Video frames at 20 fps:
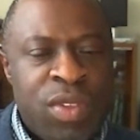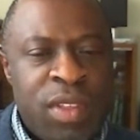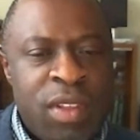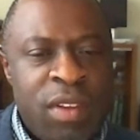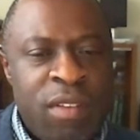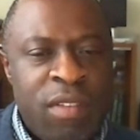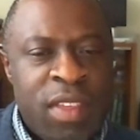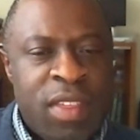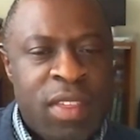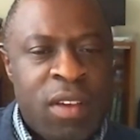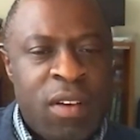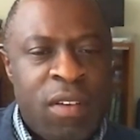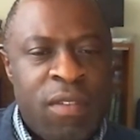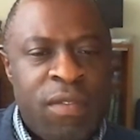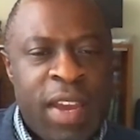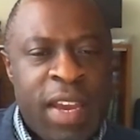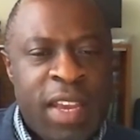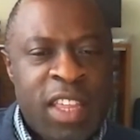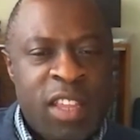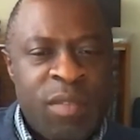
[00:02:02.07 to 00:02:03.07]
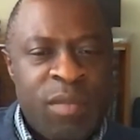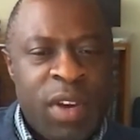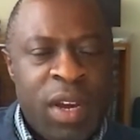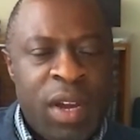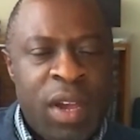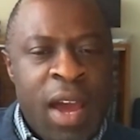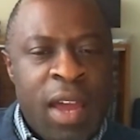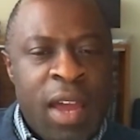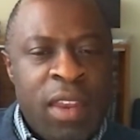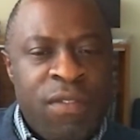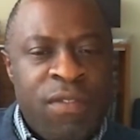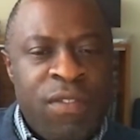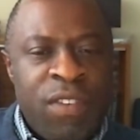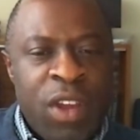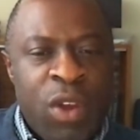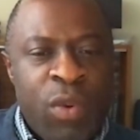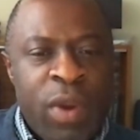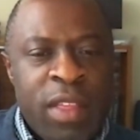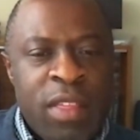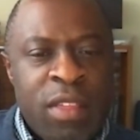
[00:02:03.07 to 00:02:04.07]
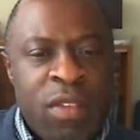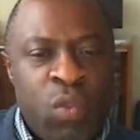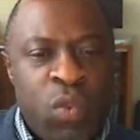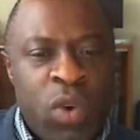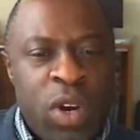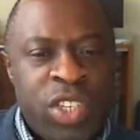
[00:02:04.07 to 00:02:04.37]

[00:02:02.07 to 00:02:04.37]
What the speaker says: the risk of eczema, and the frequent